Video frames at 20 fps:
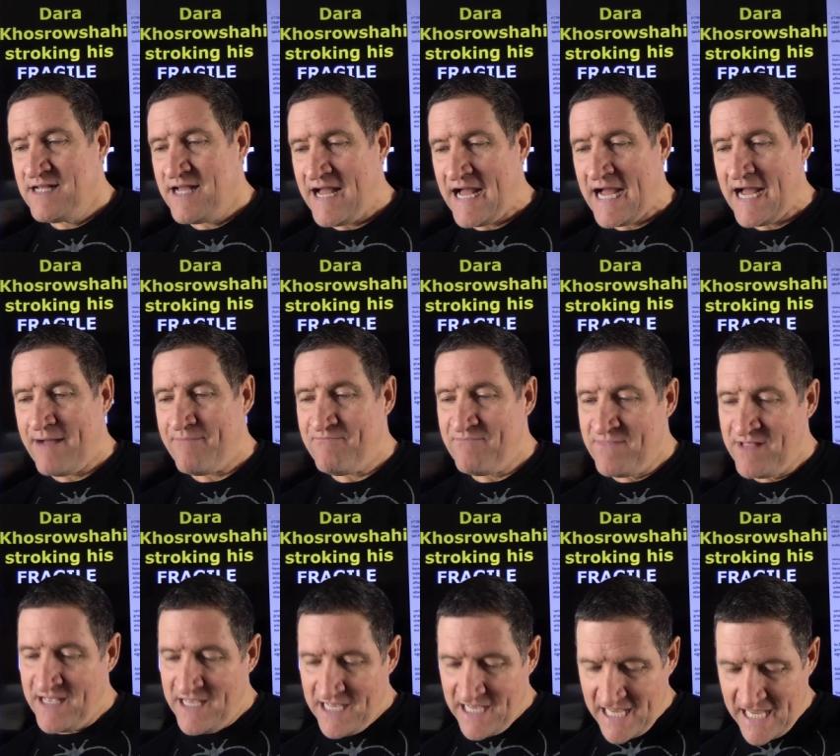Um,
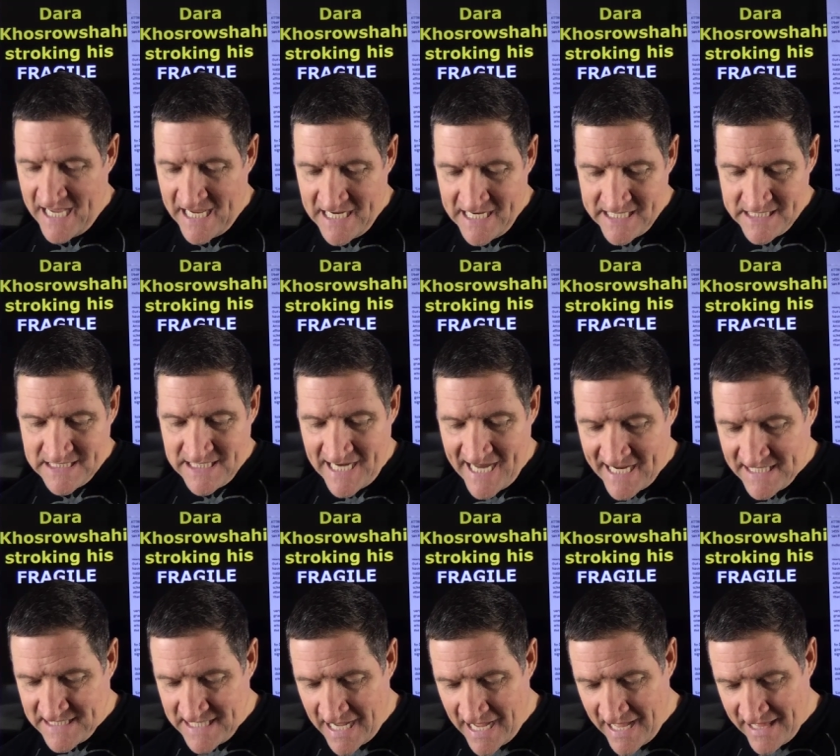in his
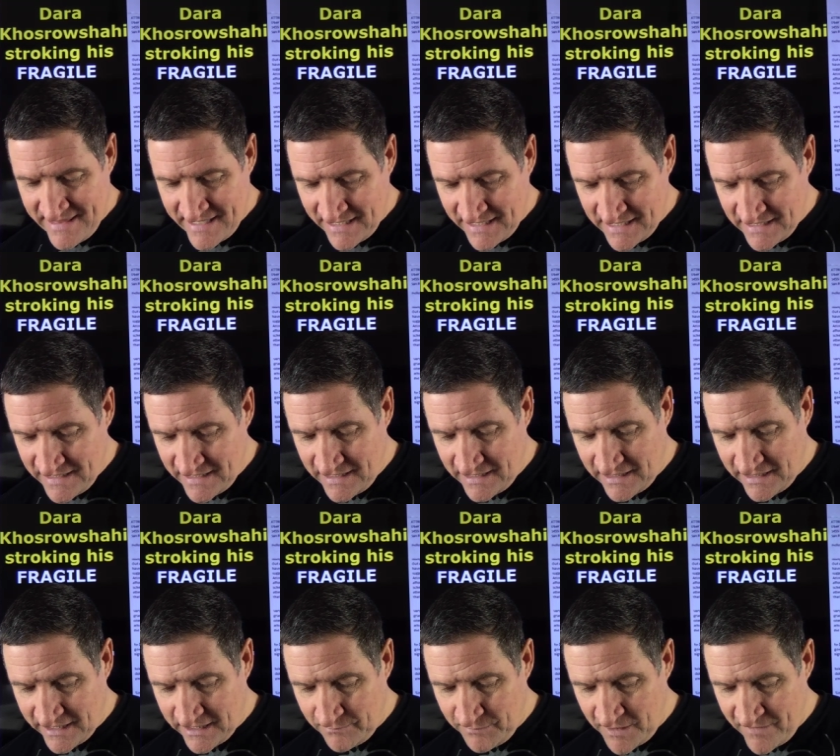letter, I think he did a
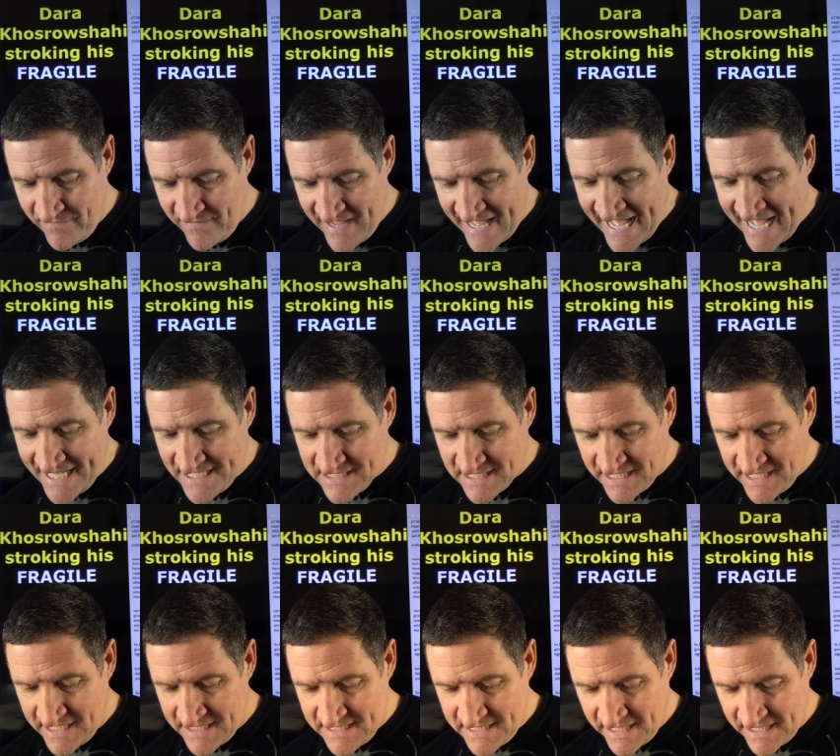little bit of
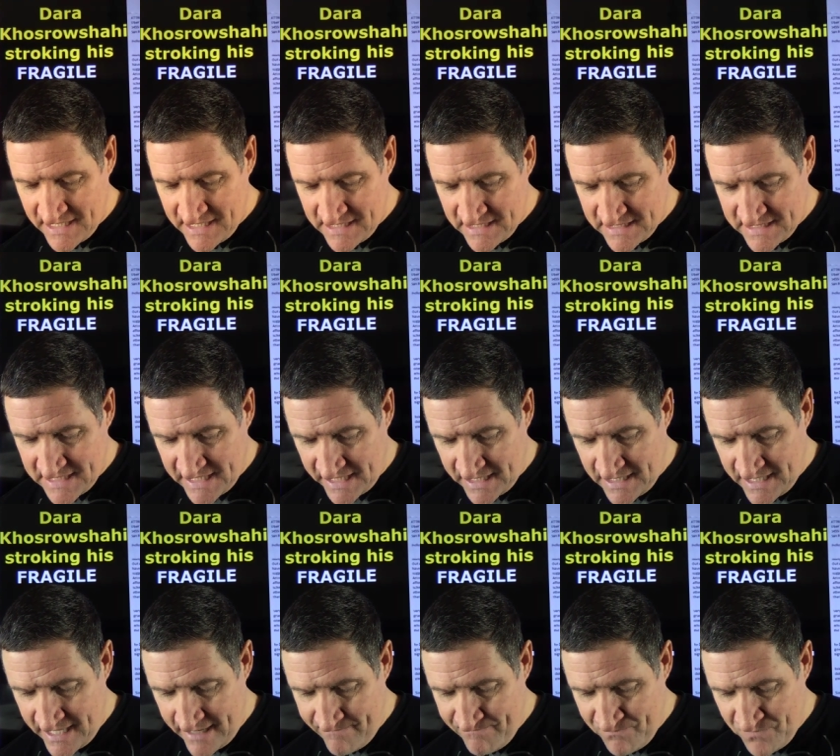ass-kissing. He said,
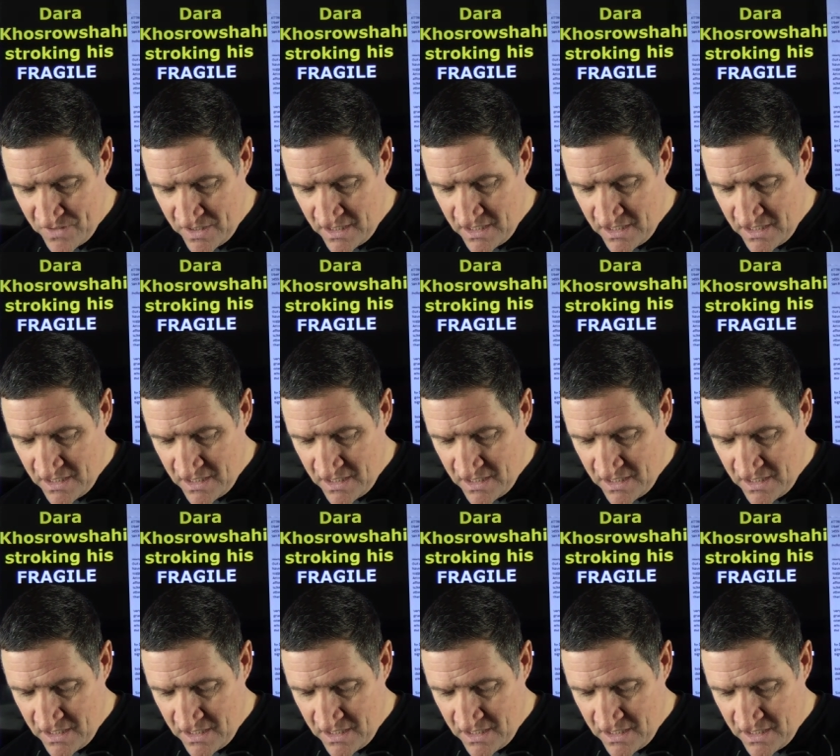um,